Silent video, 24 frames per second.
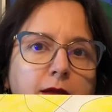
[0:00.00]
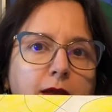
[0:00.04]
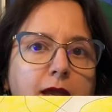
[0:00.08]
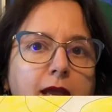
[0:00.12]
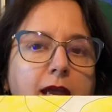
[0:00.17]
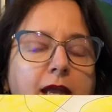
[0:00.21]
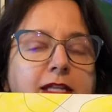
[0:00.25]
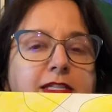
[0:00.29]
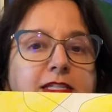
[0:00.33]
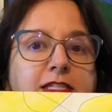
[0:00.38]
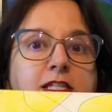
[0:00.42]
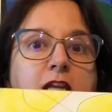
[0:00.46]

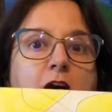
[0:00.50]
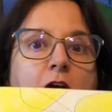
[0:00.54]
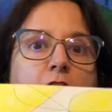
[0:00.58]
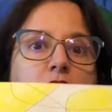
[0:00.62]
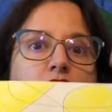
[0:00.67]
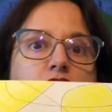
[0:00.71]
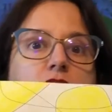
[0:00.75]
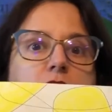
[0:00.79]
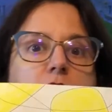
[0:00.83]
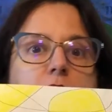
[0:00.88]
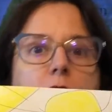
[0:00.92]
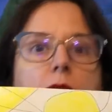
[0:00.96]
It's not
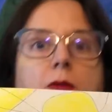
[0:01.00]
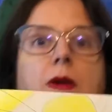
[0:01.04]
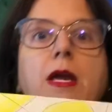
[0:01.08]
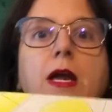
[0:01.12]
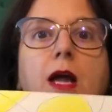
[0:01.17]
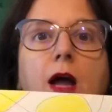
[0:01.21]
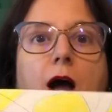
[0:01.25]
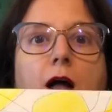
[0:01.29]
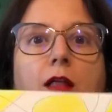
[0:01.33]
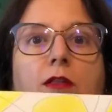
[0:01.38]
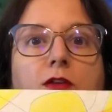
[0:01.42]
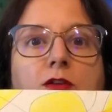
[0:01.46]
just 3
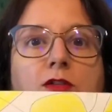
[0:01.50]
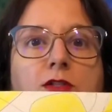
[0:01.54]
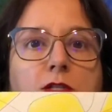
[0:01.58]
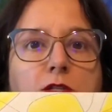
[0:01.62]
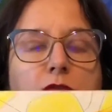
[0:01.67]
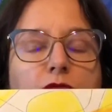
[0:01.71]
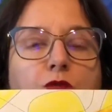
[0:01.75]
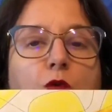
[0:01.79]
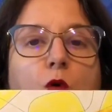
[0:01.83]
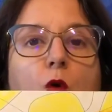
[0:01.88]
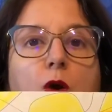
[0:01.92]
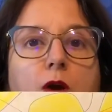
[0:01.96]
colors, it's
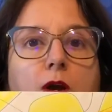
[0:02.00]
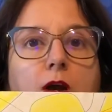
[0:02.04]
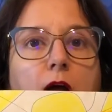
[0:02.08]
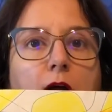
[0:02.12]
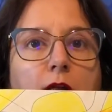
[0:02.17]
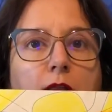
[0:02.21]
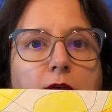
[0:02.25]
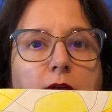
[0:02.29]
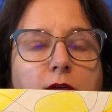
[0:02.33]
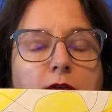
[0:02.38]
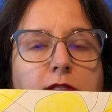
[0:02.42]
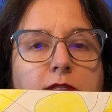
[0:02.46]
4
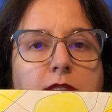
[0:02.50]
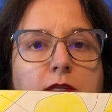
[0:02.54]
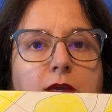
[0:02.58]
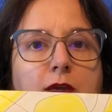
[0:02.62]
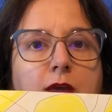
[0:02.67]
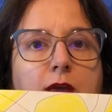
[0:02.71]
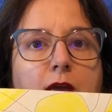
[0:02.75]
colors,